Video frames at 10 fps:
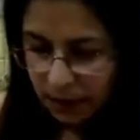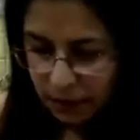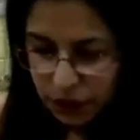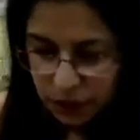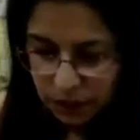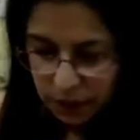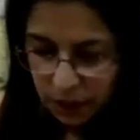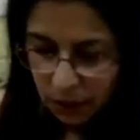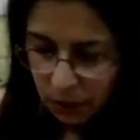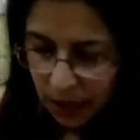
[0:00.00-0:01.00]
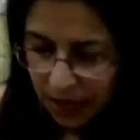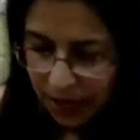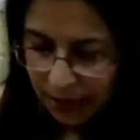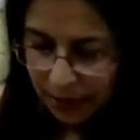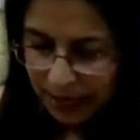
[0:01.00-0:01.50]
So
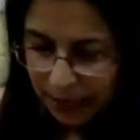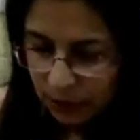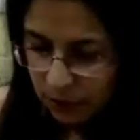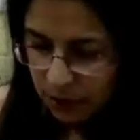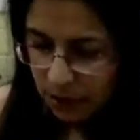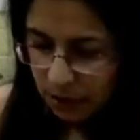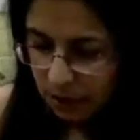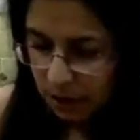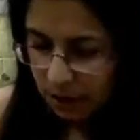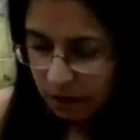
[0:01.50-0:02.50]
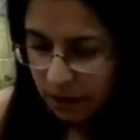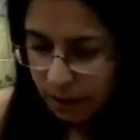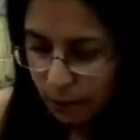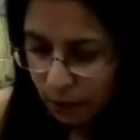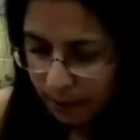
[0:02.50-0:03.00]
how about the
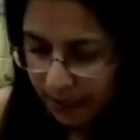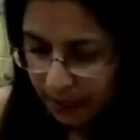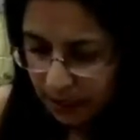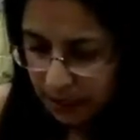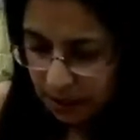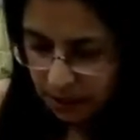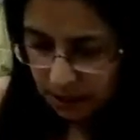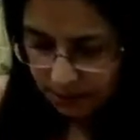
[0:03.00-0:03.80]
mung beans?